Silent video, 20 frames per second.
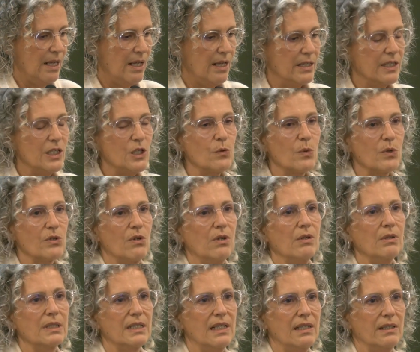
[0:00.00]
This was
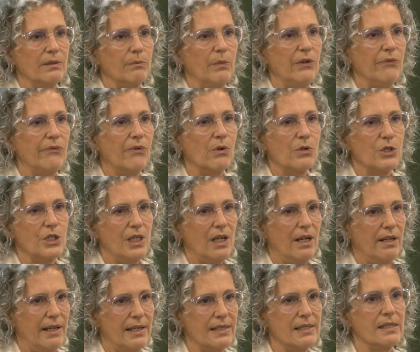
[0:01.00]
all done before
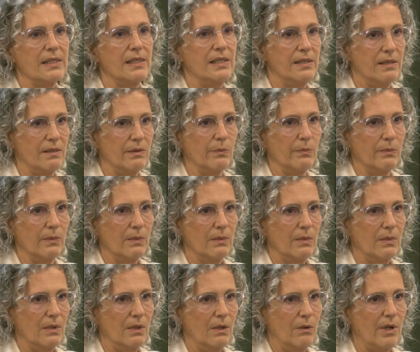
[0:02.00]
GIS system,
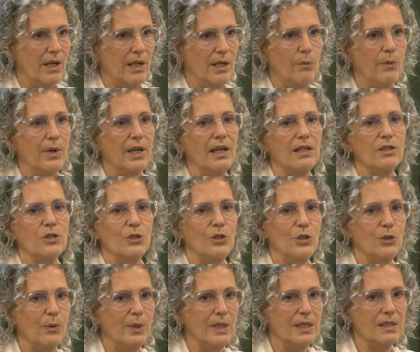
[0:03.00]
okay? We had to
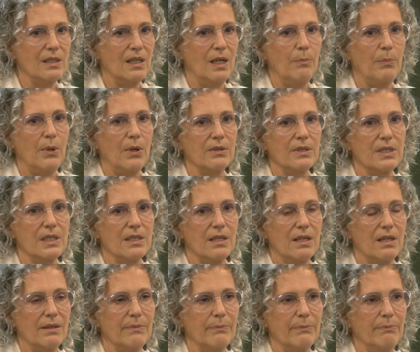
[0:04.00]
do it upon
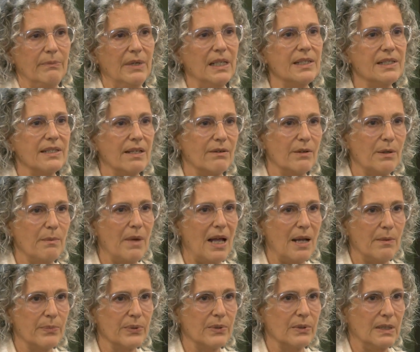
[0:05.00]
the military
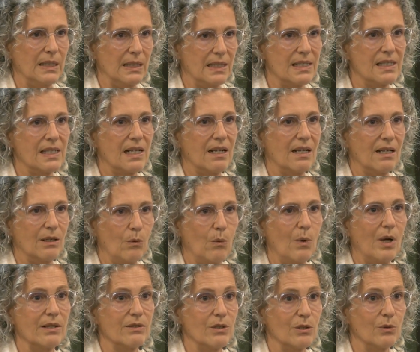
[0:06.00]
map at scale
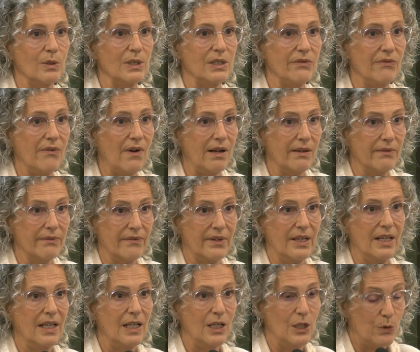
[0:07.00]
1 to 25.
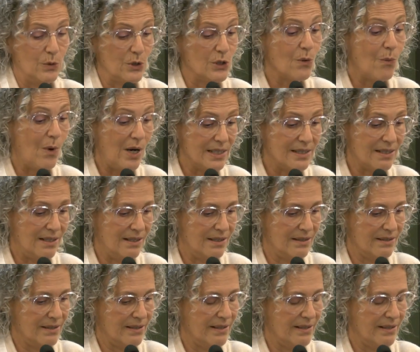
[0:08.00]
It was quite hard.